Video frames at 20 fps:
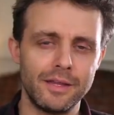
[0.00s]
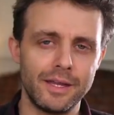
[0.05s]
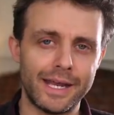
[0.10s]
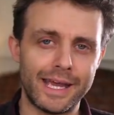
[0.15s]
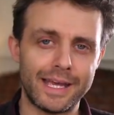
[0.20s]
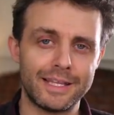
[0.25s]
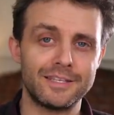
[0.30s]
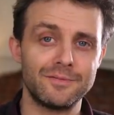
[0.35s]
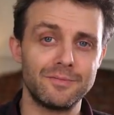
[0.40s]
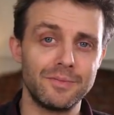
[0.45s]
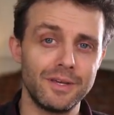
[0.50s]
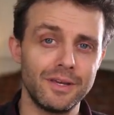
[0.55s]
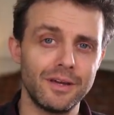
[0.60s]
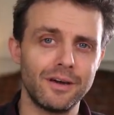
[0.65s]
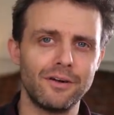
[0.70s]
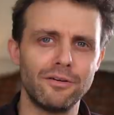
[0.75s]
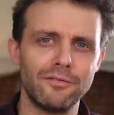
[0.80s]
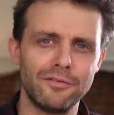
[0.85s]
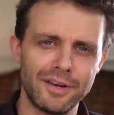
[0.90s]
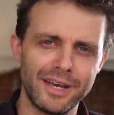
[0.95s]
the anatomy
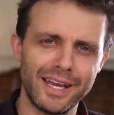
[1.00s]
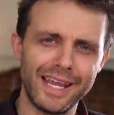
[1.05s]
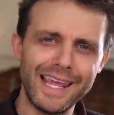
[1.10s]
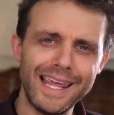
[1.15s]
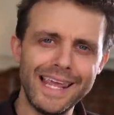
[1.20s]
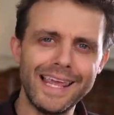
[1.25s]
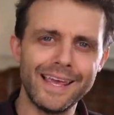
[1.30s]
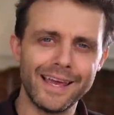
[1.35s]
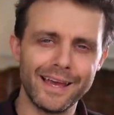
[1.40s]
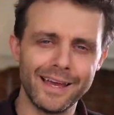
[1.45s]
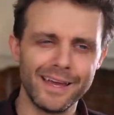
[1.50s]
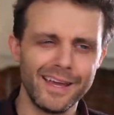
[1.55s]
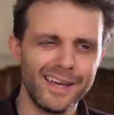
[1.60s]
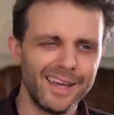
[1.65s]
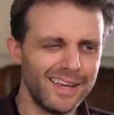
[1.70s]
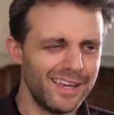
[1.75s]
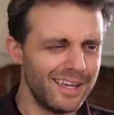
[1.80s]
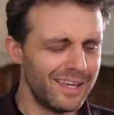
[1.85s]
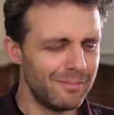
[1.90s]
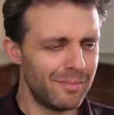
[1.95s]
of an ear,
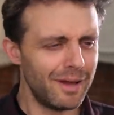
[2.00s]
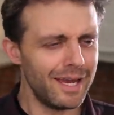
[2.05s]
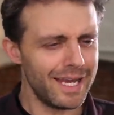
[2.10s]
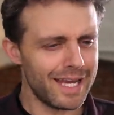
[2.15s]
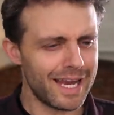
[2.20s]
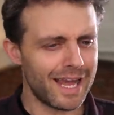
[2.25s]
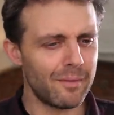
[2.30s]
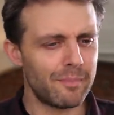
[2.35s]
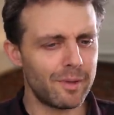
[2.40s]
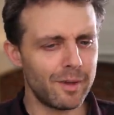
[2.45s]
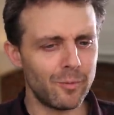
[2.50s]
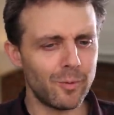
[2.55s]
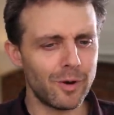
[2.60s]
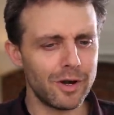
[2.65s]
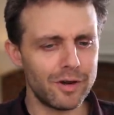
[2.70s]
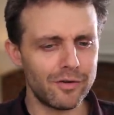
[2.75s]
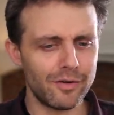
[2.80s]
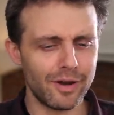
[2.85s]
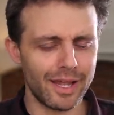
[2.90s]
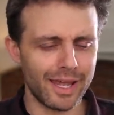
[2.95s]
you might now be
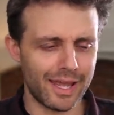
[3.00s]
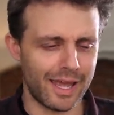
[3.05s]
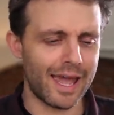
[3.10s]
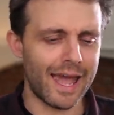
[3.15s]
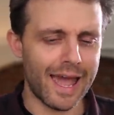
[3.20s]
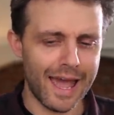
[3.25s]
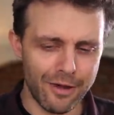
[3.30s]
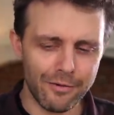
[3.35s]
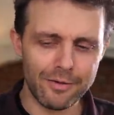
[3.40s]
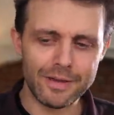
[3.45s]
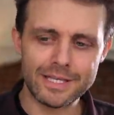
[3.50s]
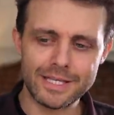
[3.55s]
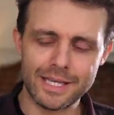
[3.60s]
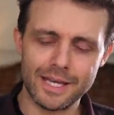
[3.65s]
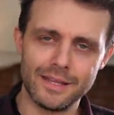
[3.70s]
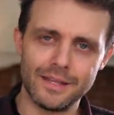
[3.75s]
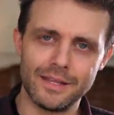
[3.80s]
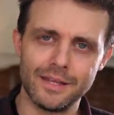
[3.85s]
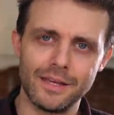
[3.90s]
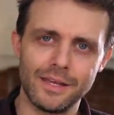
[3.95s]
wondering, how is
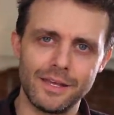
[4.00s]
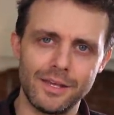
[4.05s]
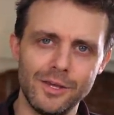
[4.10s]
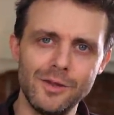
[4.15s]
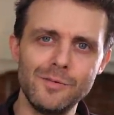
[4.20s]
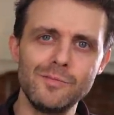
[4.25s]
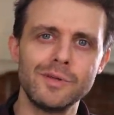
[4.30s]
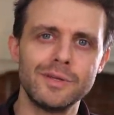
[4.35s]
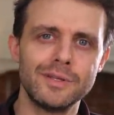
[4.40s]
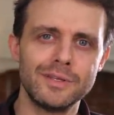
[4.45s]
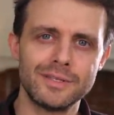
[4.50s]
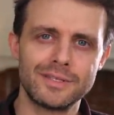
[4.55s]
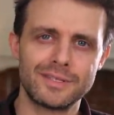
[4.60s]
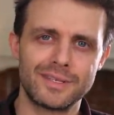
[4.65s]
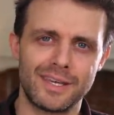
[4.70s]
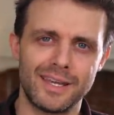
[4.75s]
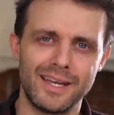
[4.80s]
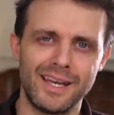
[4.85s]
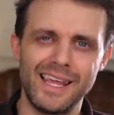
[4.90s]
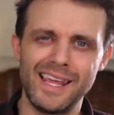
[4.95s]
it that humans
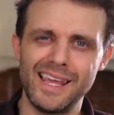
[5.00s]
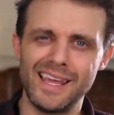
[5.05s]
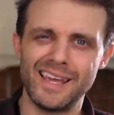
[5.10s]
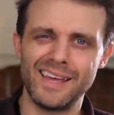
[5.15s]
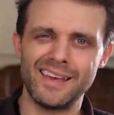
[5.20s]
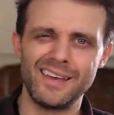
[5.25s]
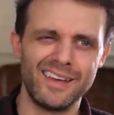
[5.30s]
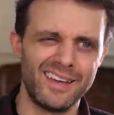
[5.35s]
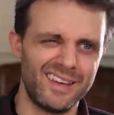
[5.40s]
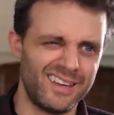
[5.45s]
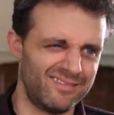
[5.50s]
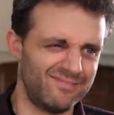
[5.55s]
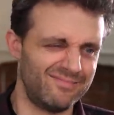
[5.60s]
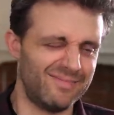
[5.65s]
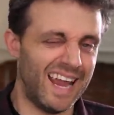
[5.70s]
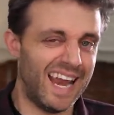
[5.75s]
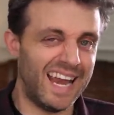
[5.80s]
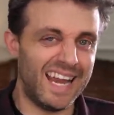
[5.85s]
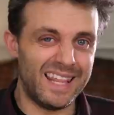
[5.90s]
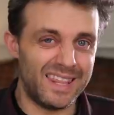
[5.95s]
can hear
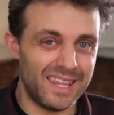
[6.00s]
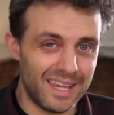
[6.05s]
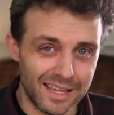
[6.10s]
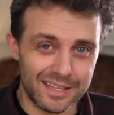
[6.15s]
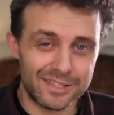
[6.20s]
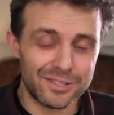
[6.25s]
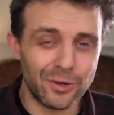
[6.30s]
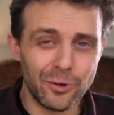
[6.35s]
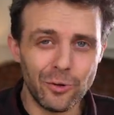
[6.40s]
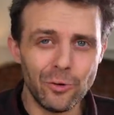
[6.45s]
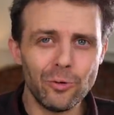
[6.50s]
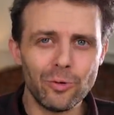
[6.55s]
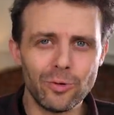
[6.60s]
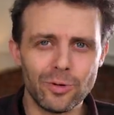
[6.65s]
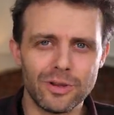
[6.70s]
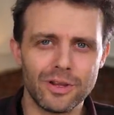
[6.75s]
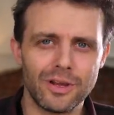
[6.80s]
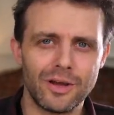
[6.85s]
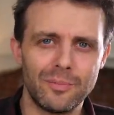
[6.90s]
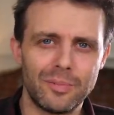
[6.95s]
anything at
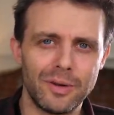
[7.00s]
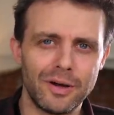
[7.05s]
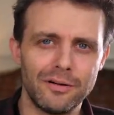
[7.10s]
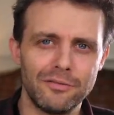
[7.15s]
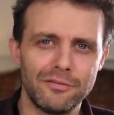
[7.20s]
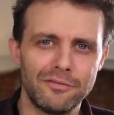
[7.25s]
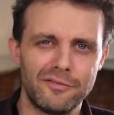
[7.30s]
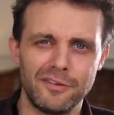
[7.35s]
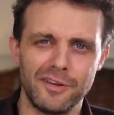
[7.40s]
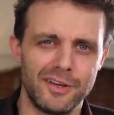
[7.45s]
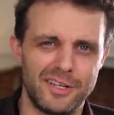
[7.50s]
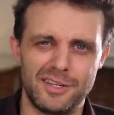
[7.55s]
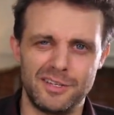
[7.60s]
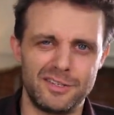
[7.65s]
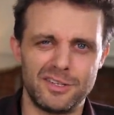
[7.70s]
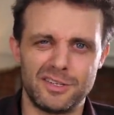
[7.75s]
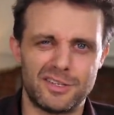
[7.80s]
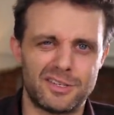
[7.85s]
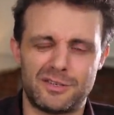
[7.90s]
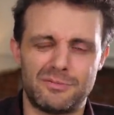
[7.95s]
all above
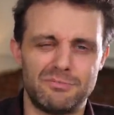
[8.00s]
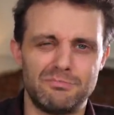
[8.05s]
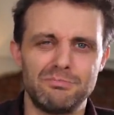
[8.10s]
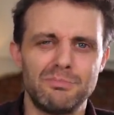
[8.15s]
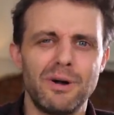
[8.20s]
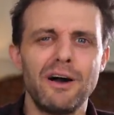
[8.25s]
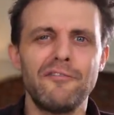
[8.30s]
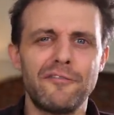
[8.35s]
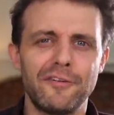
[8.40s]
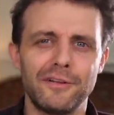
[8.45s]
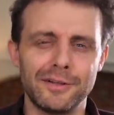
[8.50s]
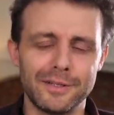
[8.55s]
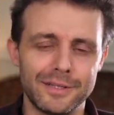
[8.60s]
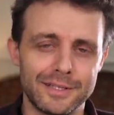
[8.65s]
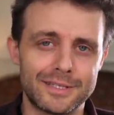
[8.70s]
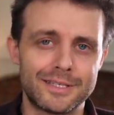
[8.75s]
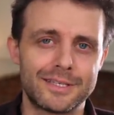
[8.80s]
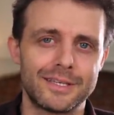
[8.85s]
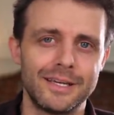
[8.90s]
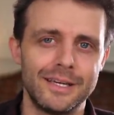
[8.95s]
just
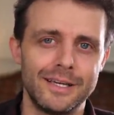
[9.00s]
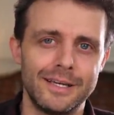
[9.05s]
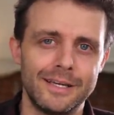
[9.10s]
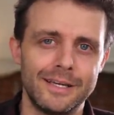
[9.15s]
muffles?